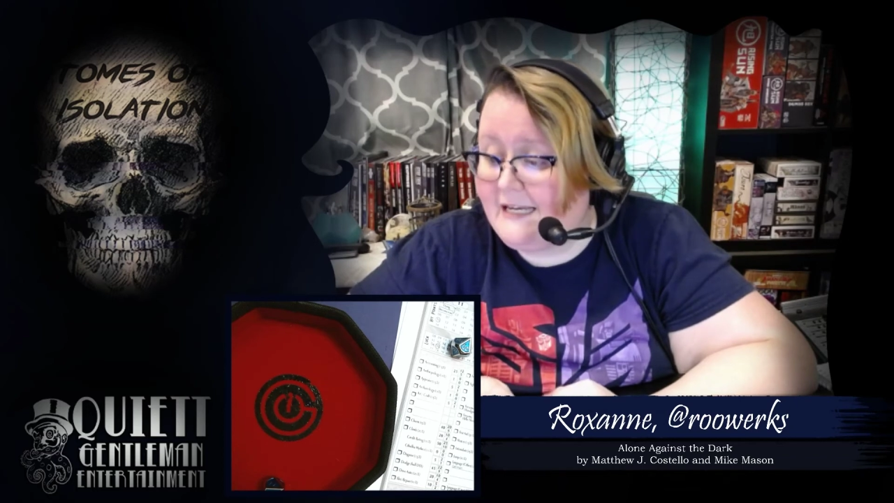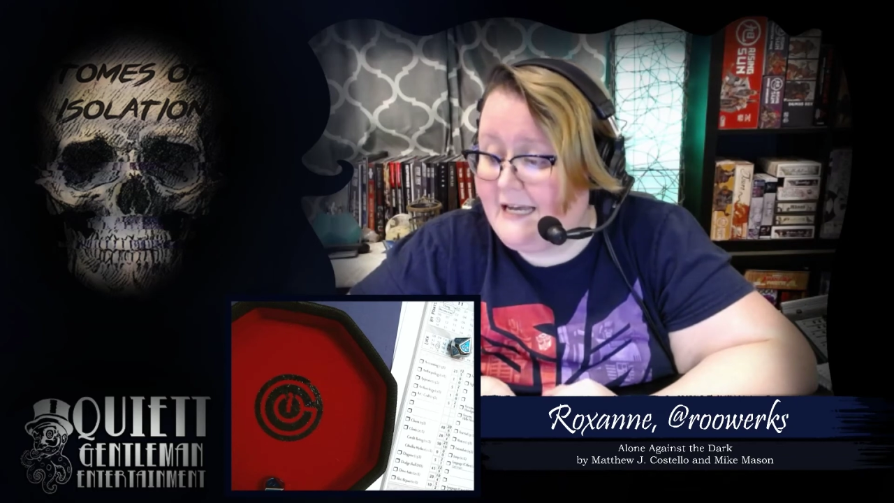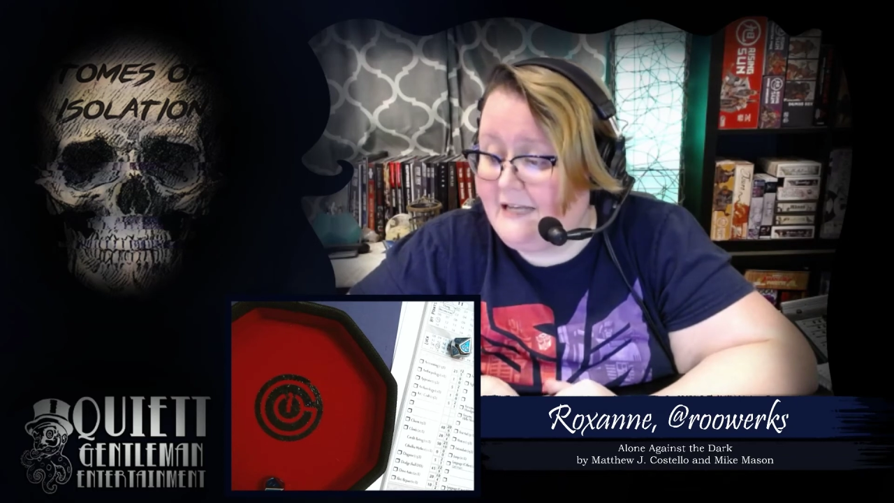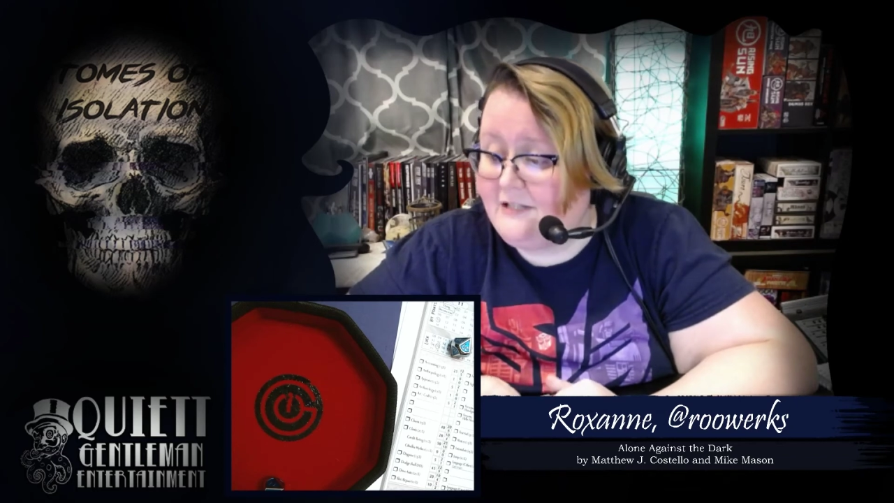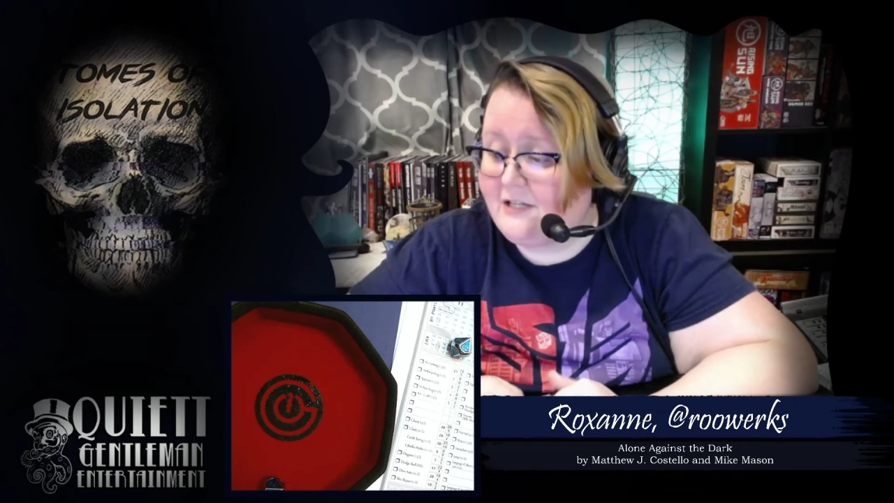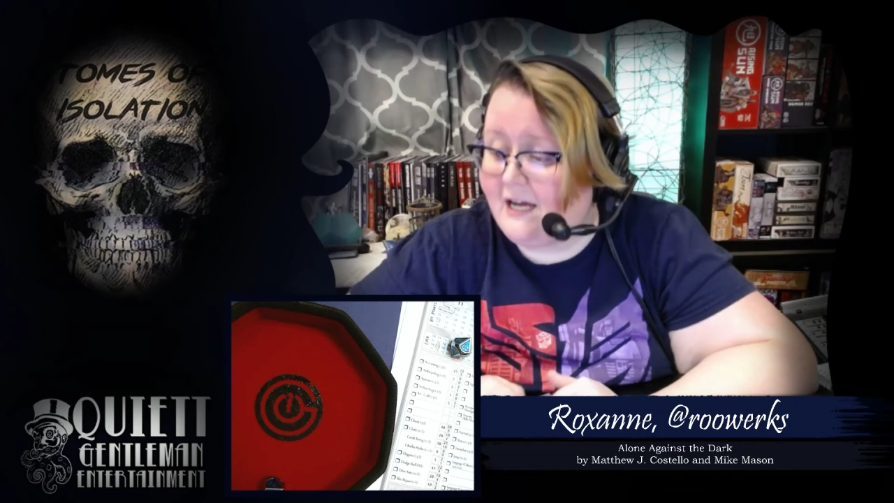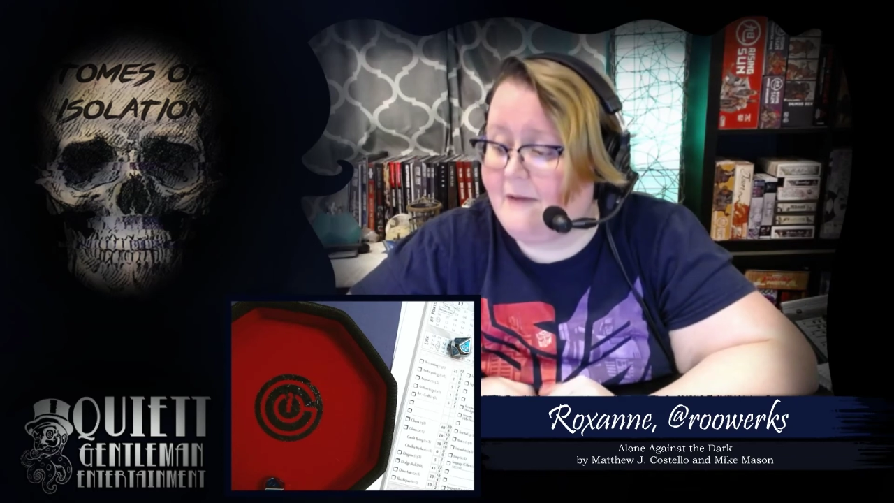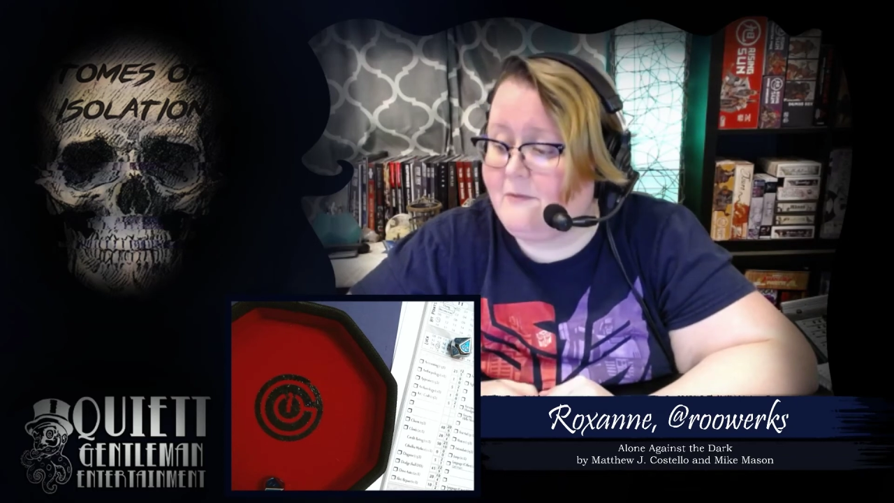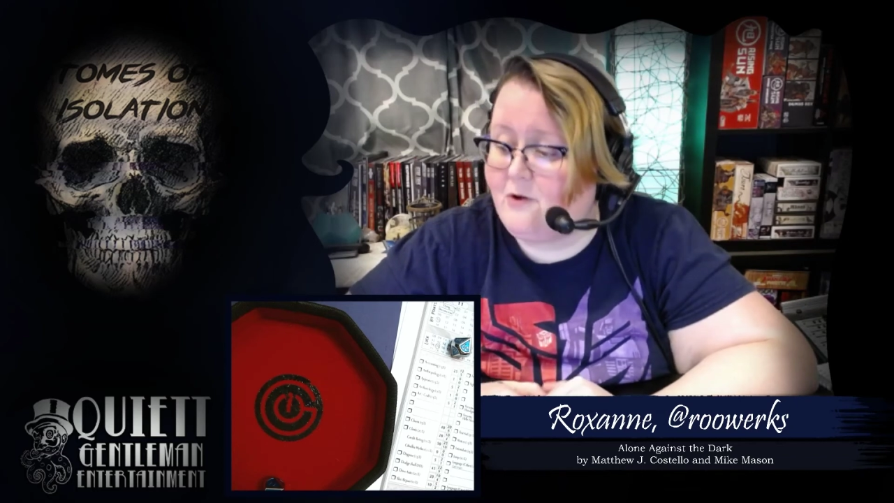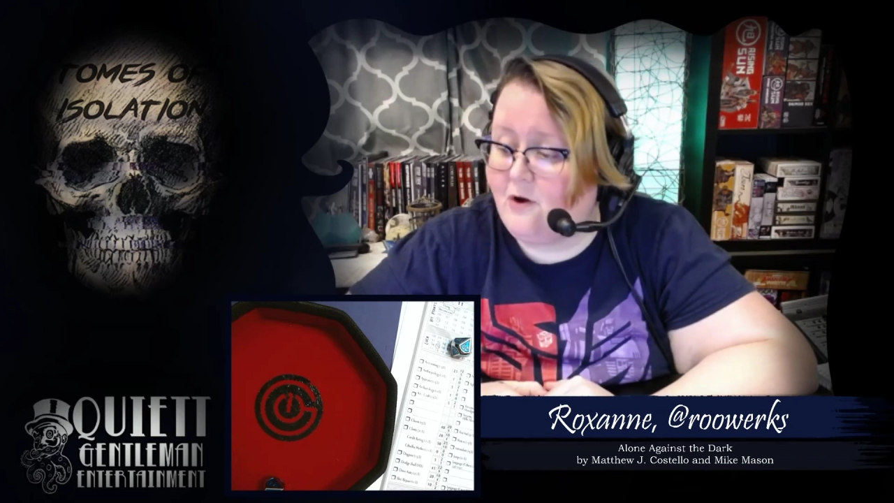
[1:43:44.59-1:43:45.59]
each
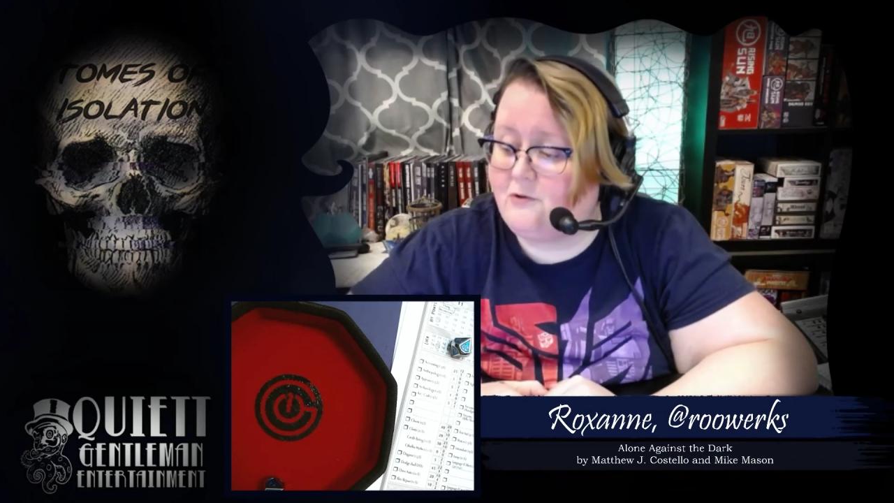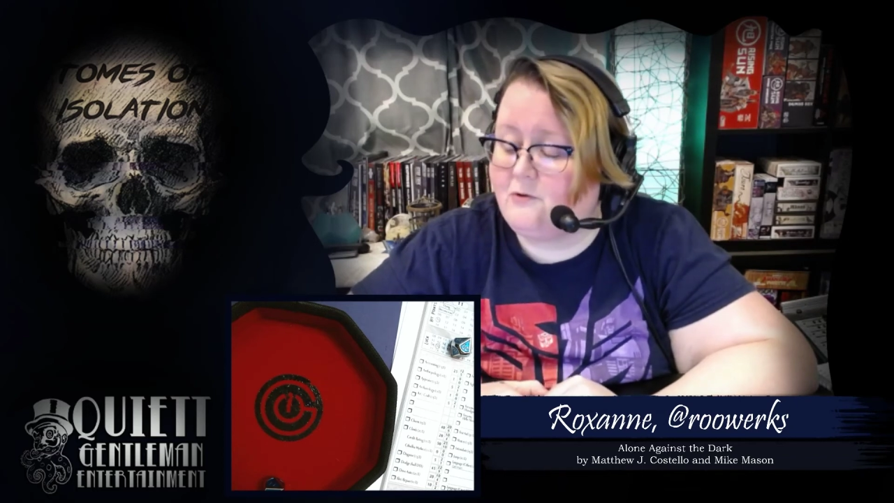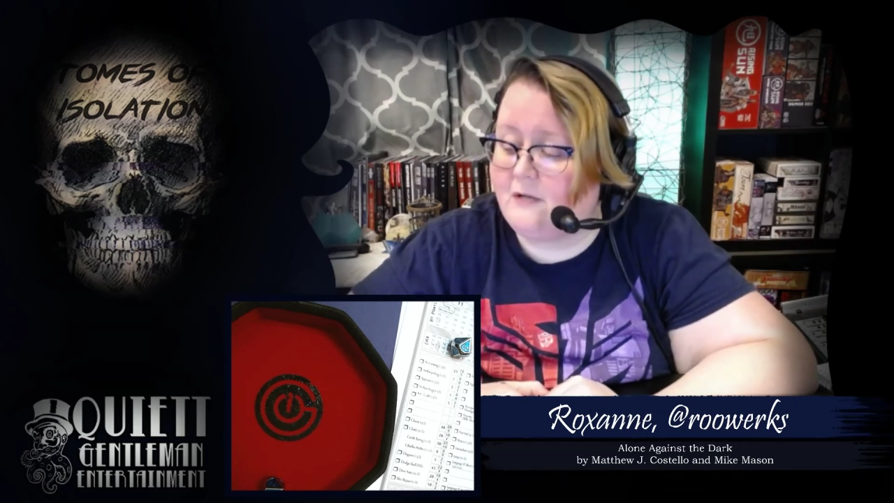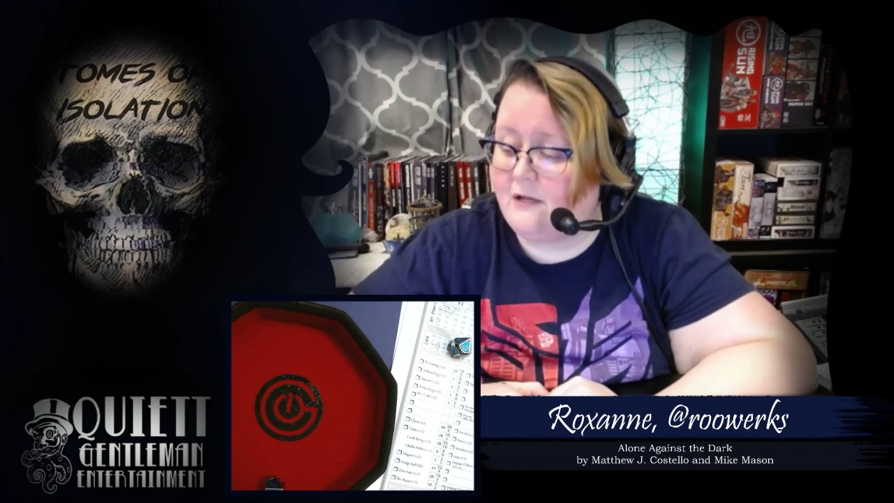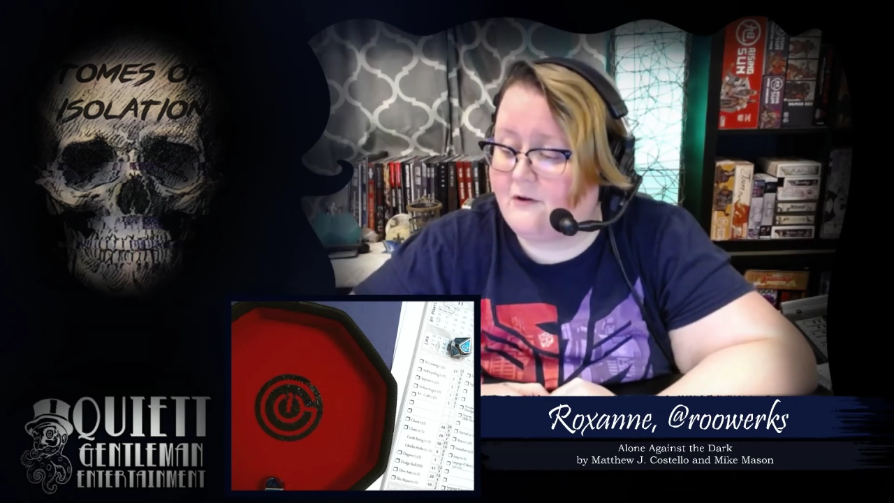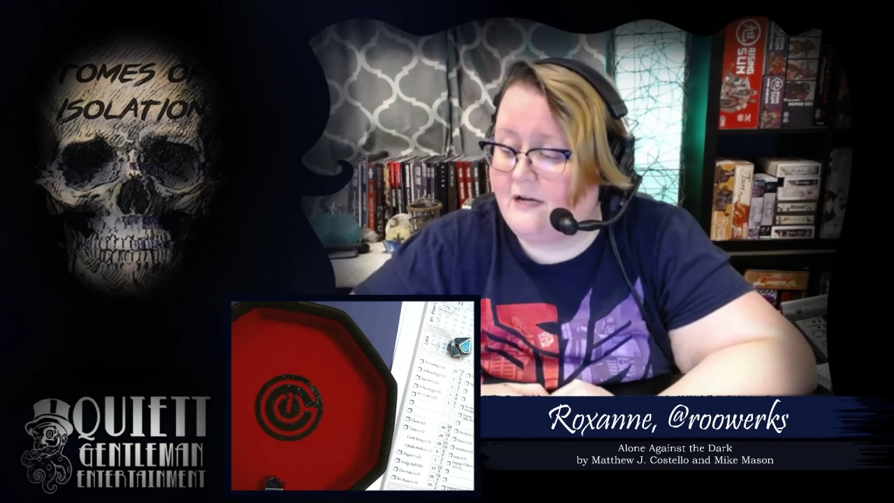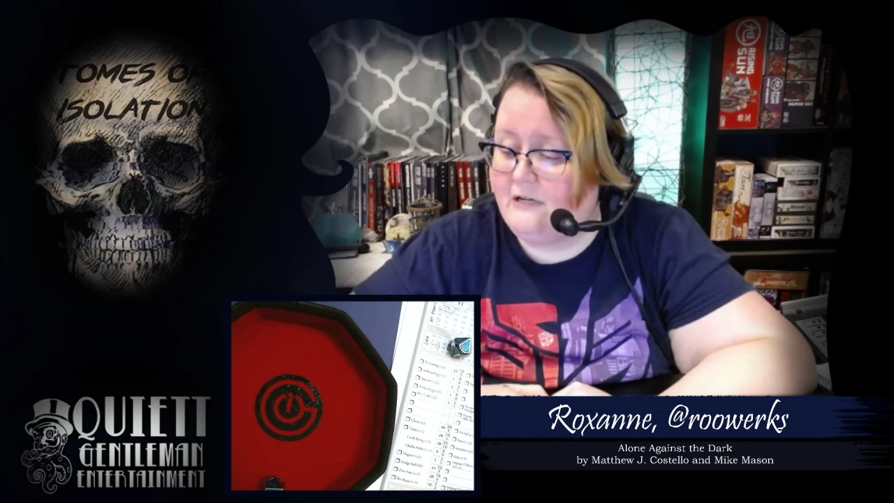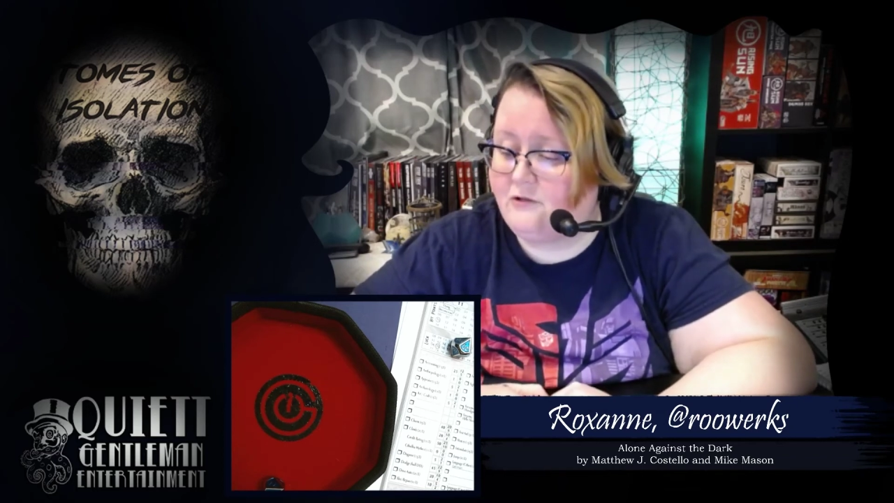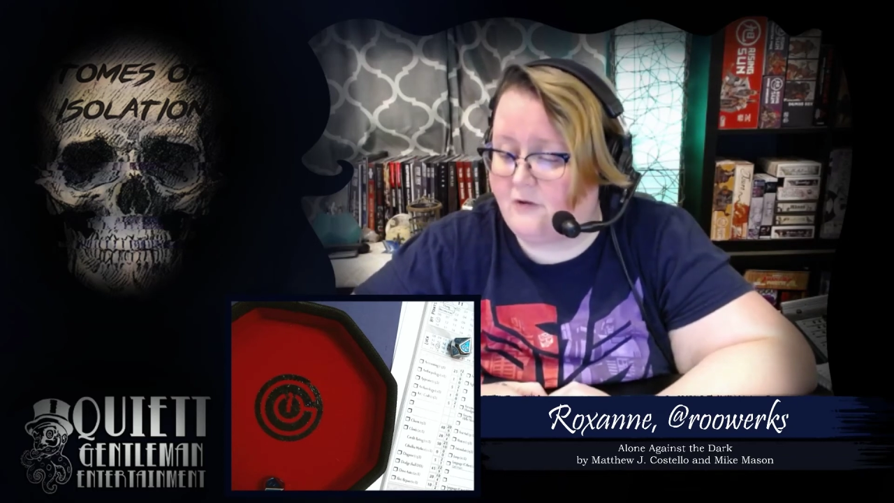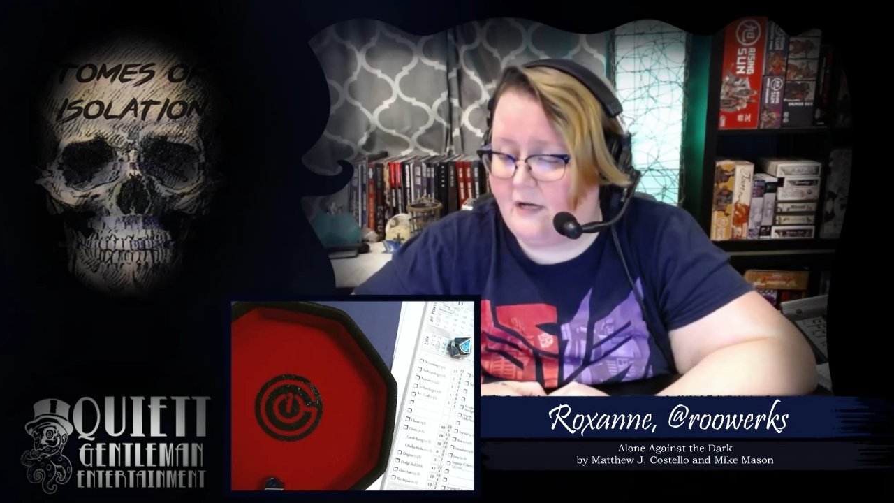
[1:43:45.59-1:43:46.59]
time you go to another
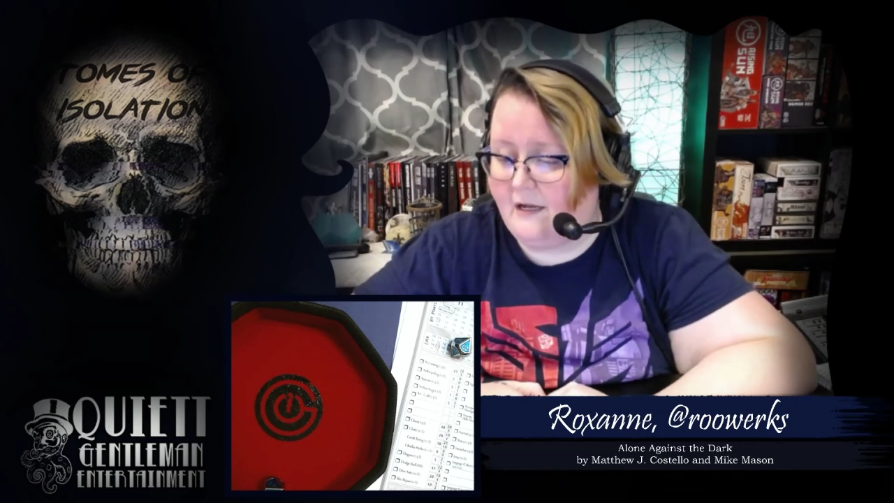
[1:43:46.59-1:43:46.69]
entry.